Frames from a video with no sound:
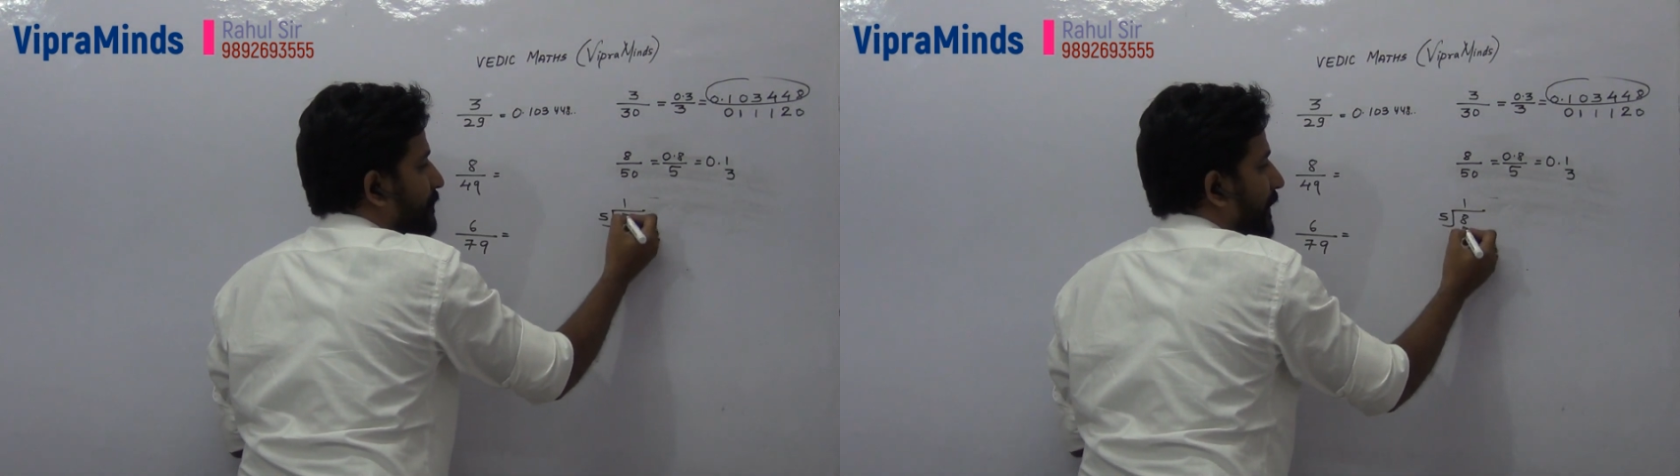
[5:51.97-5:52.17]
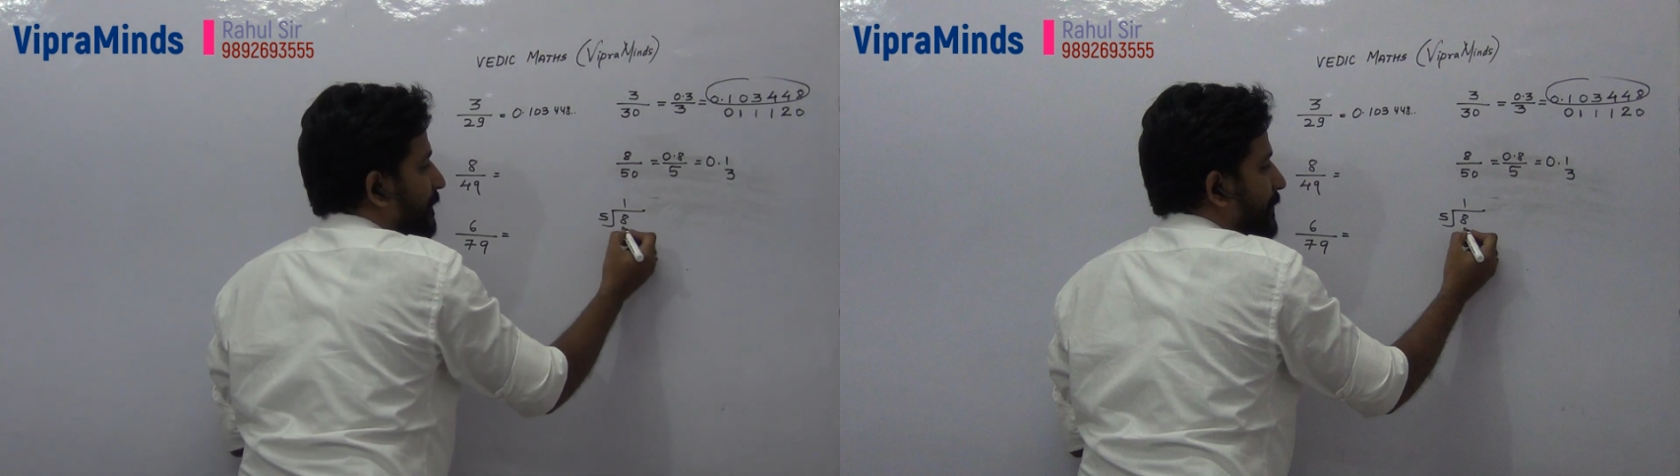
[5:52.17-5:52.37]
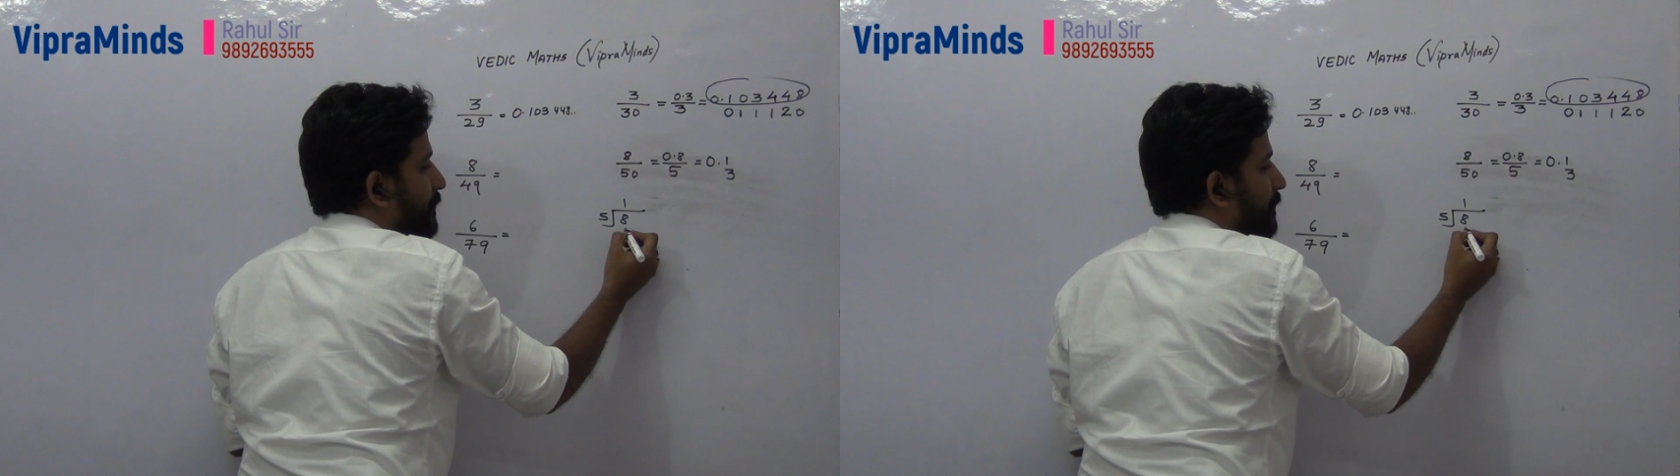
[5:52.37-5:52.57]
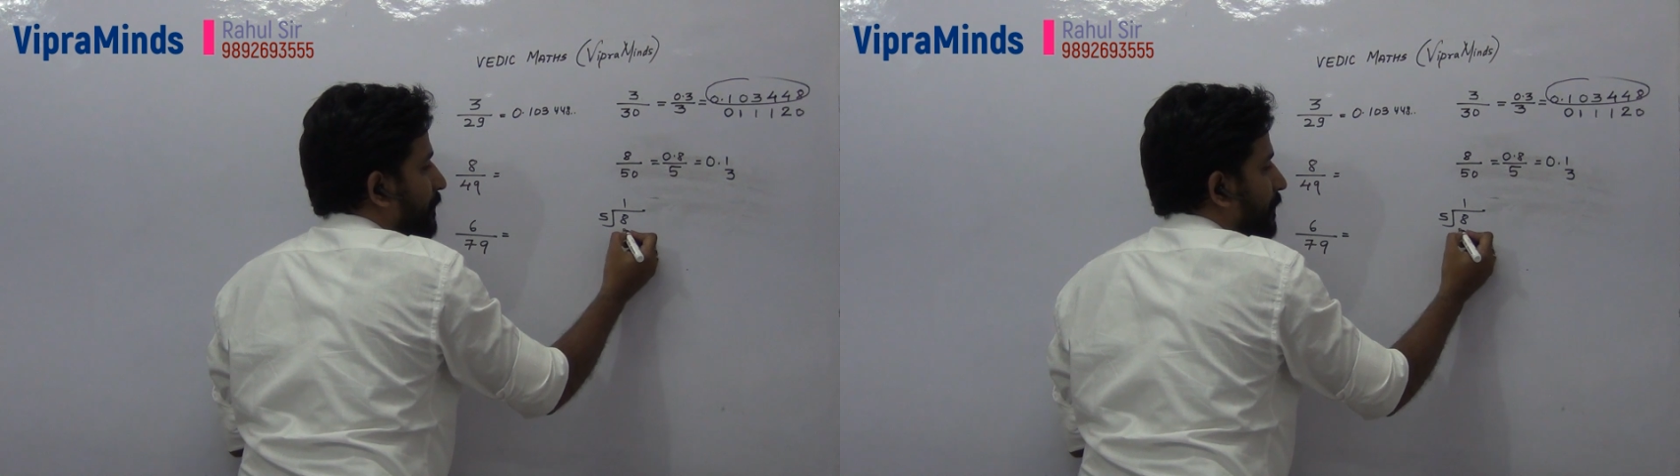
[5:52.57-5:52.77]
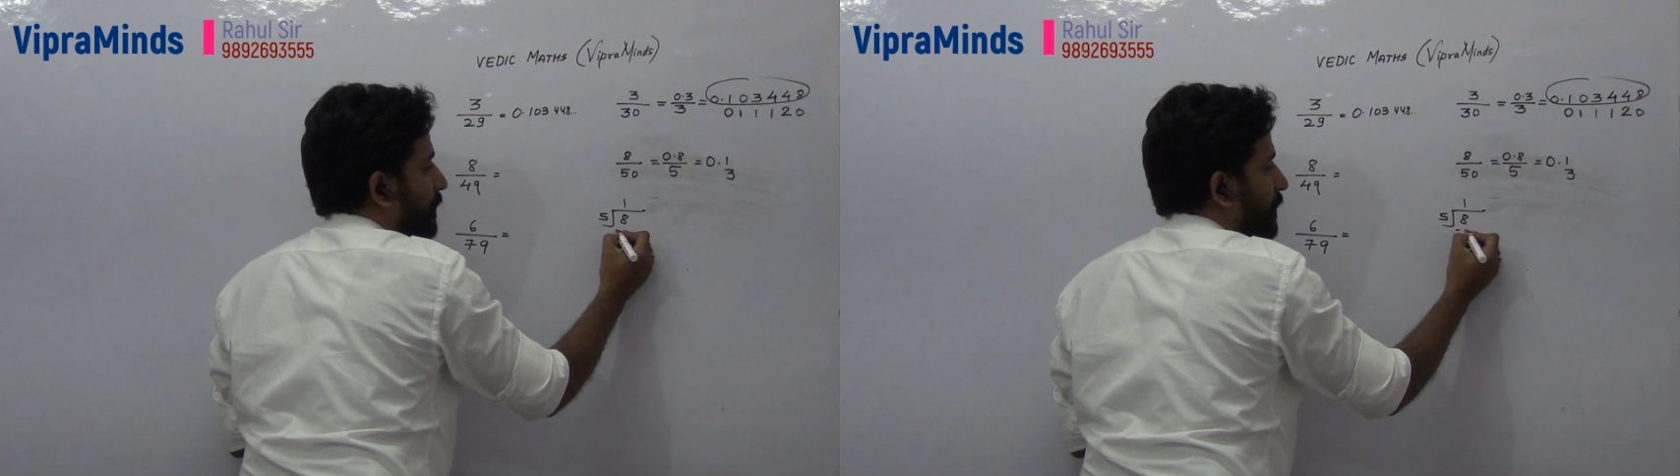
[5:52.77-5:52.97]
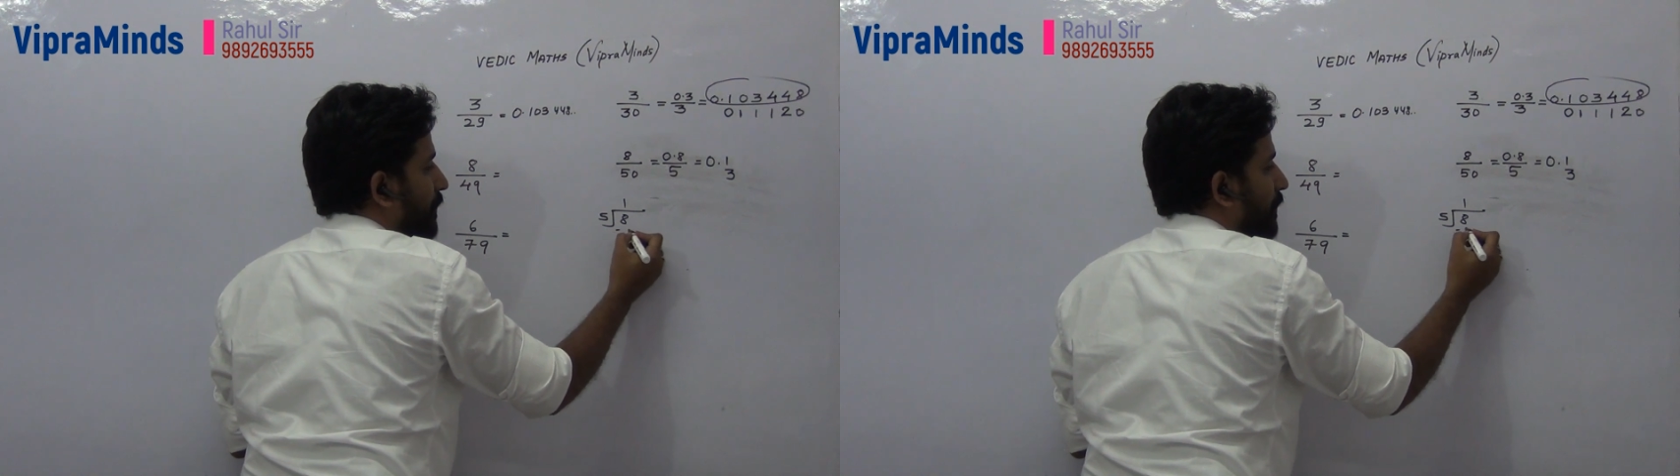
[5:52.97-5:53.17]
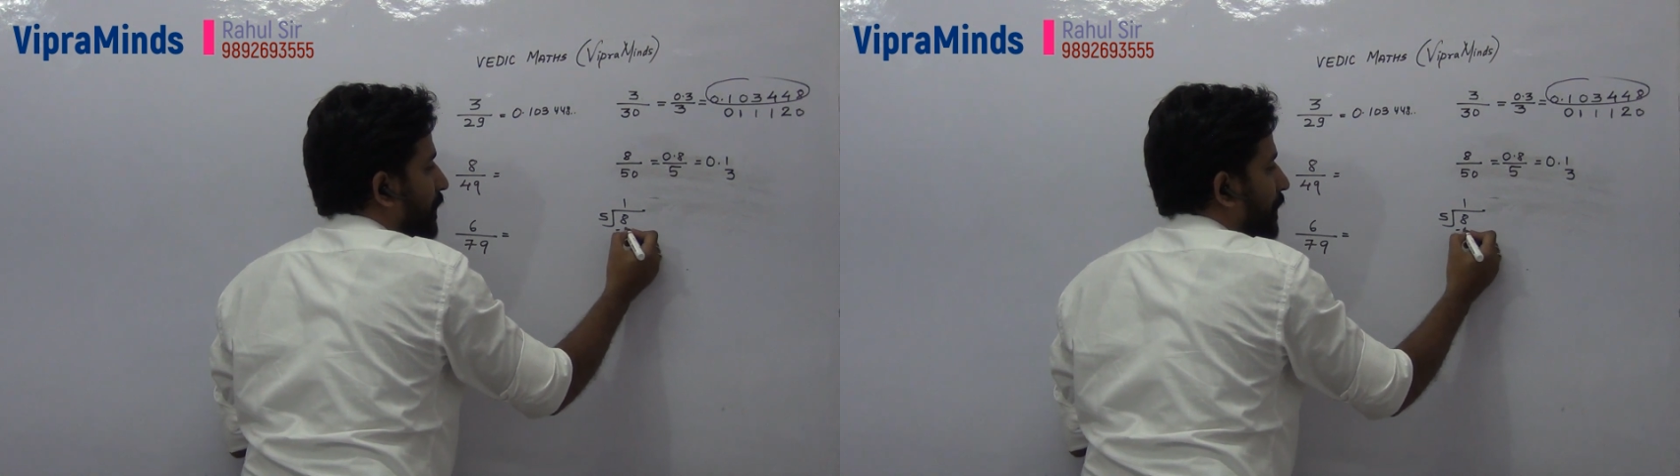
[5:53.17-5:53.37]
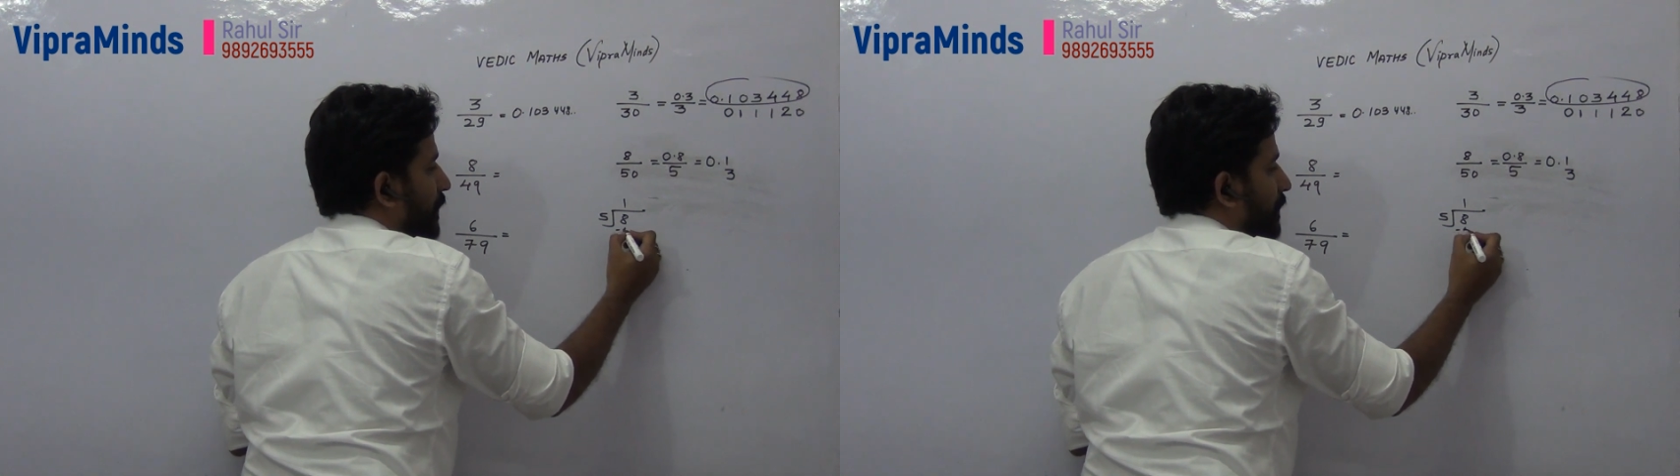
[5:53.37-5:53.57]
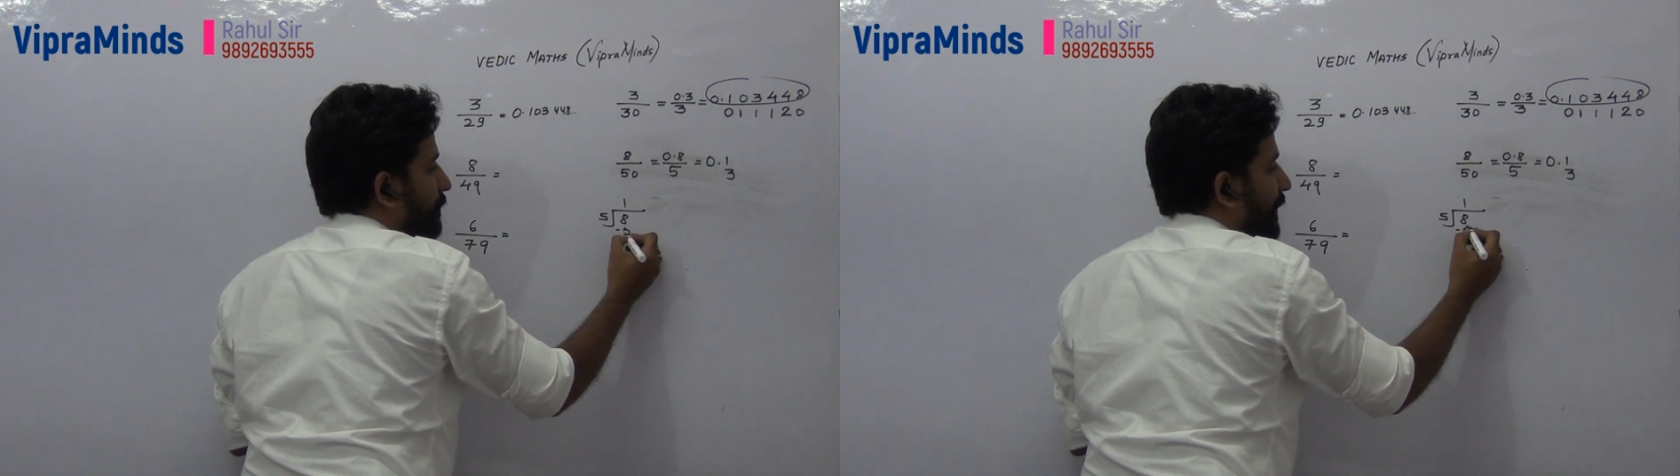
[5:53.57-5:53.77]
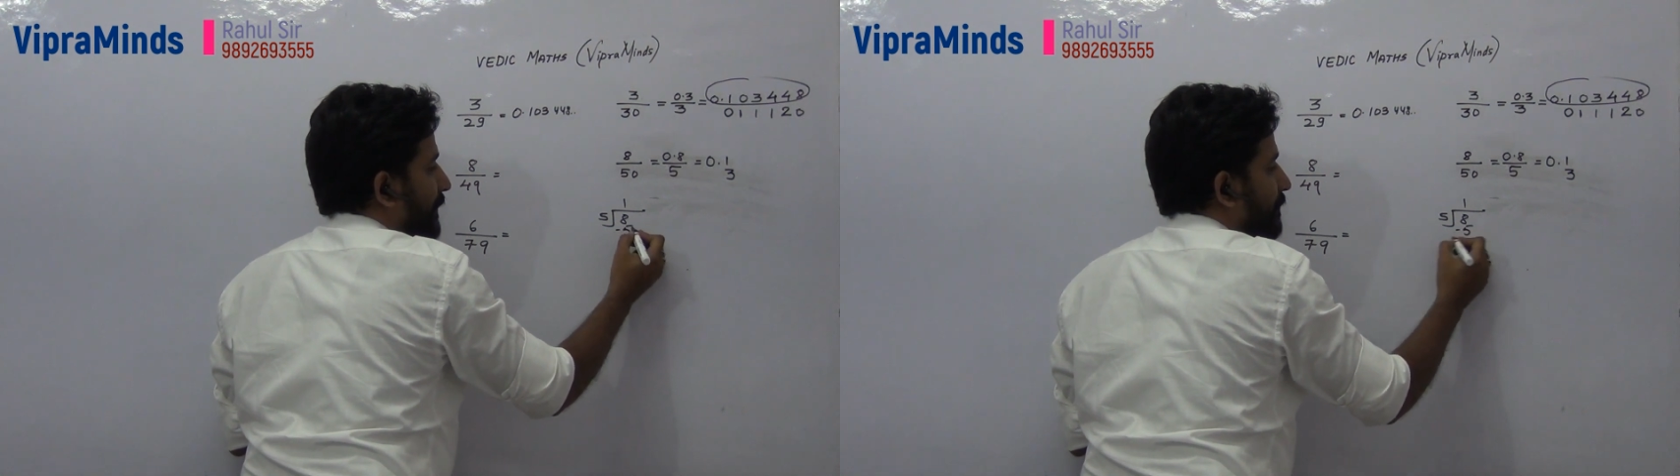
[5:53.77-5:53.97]
So 5 into
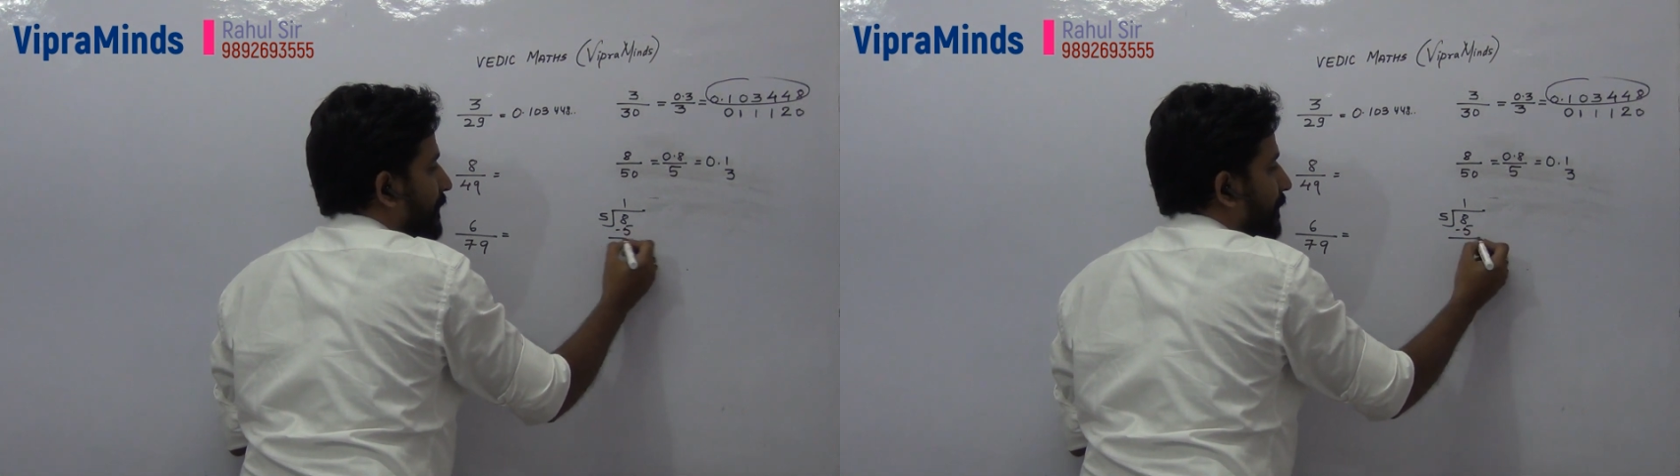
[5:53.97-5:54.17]
5,